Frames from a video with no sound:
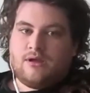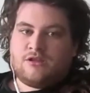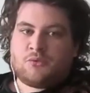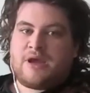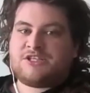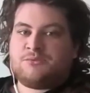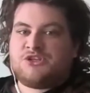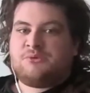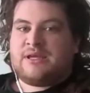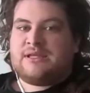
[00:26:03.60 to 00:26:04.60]
The ways in
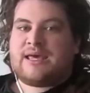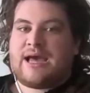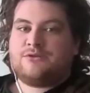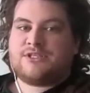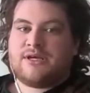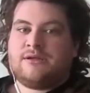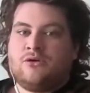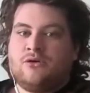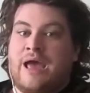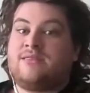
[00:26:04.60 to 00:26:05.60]
which we can counter
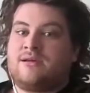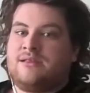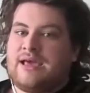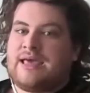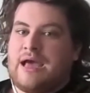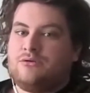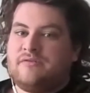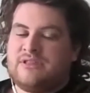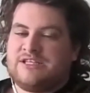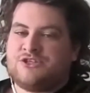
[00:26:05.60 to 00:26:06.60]
or ethically account
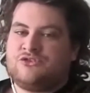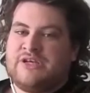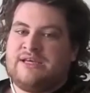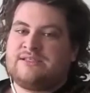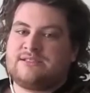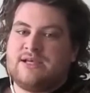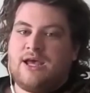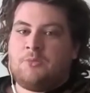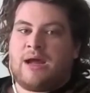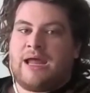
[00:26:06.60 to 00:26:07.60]
for these critiques
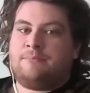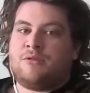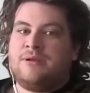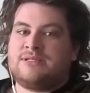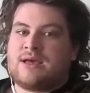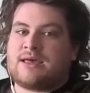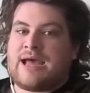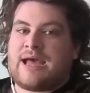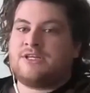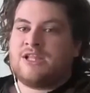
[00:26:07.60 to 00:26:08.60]
by implementing a
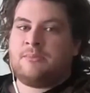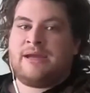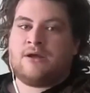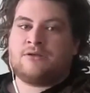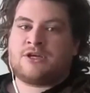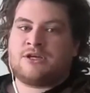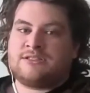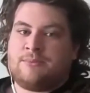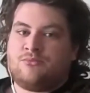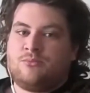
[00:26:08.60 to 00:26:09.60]
counter libido to,
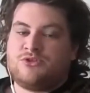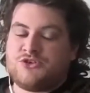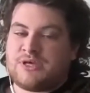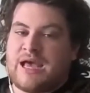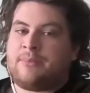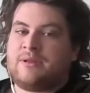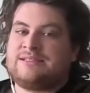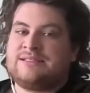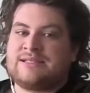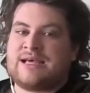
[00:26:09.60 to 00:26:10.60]
contem- to
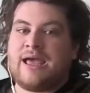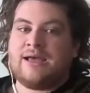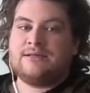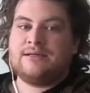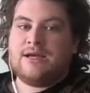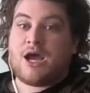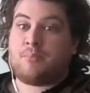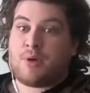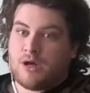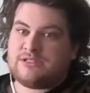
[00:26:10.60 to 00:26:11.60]
capitalist desire, a
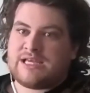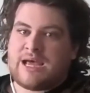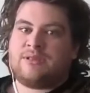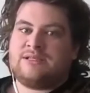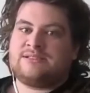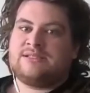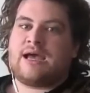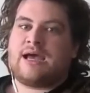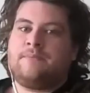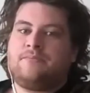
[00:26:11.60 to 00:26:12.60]
post capitalist
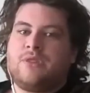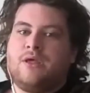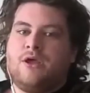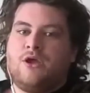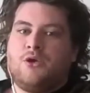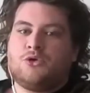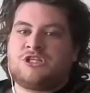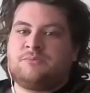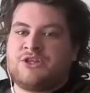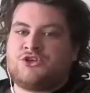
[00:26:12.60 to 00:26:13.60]
desire, was
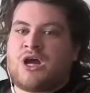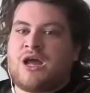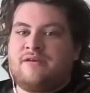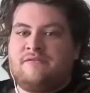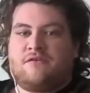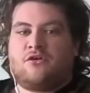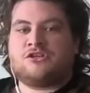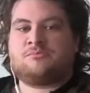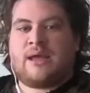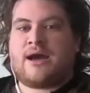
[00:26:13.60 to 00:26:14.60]
to be the driving force
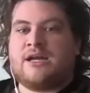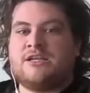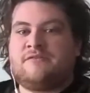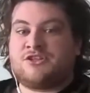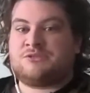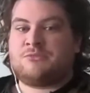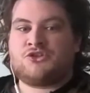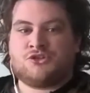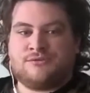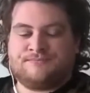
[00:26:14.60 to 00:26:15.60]
behind Fisher's
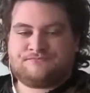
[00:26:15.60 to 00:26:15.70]
module.